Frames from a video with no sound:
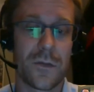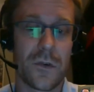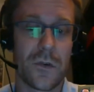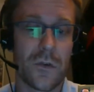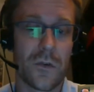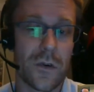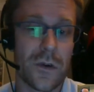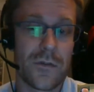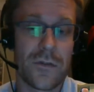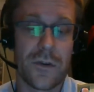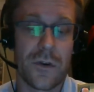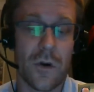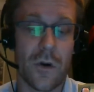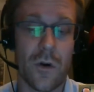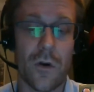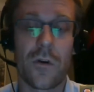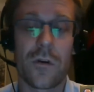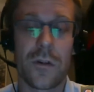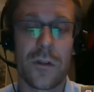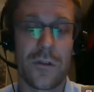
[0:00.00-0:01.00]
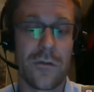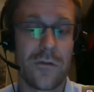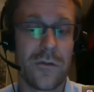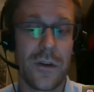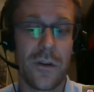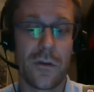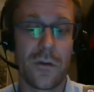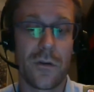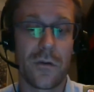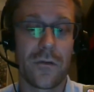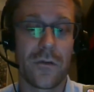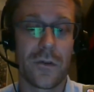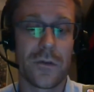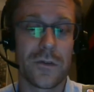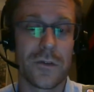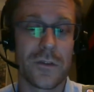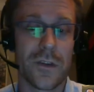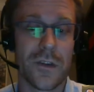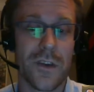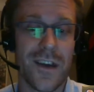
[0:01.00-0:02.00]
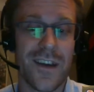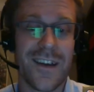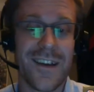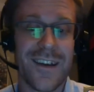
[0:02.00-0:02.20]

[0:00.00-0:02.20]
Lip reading: or even heard in the video reviews.